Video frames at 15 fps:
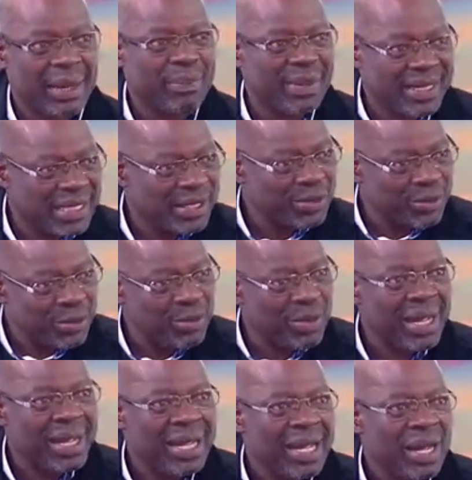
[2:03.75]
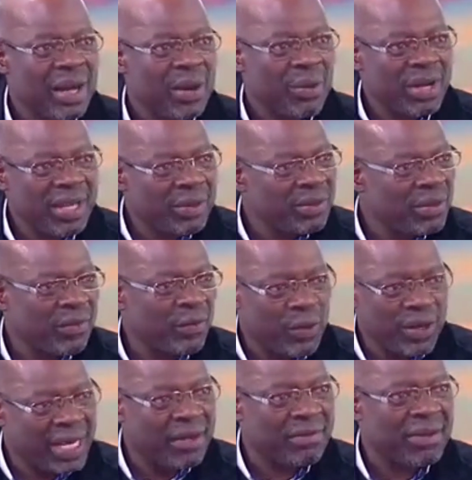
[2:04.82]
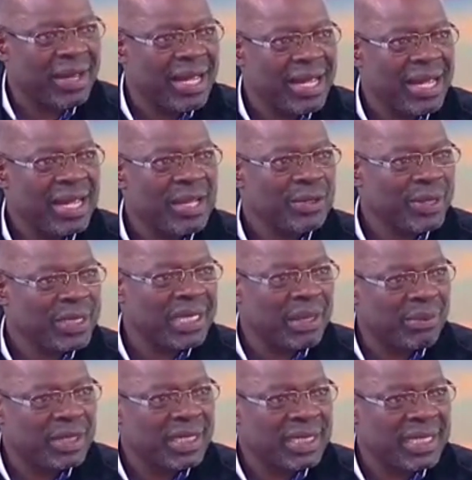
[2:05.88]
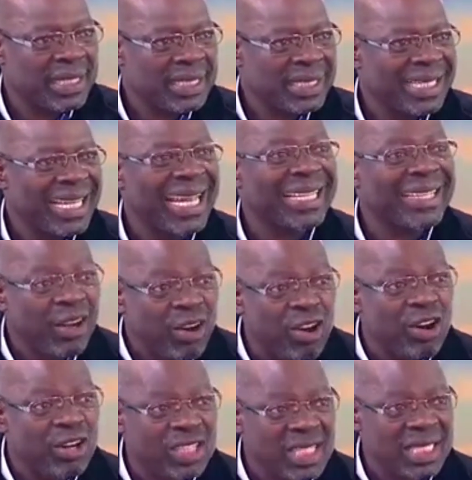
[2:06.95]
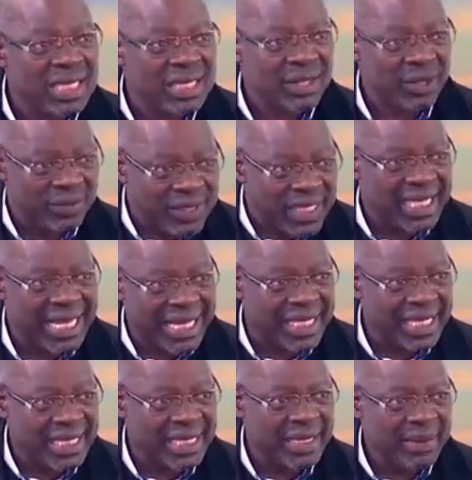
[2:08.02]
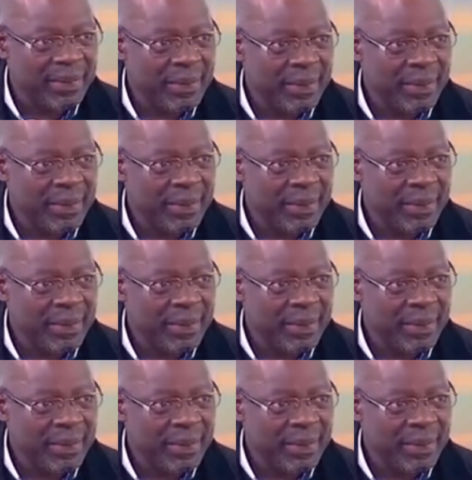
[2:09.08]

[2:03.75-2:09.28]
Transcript: President Zuma working with whatever to establish this, and the courts of this country,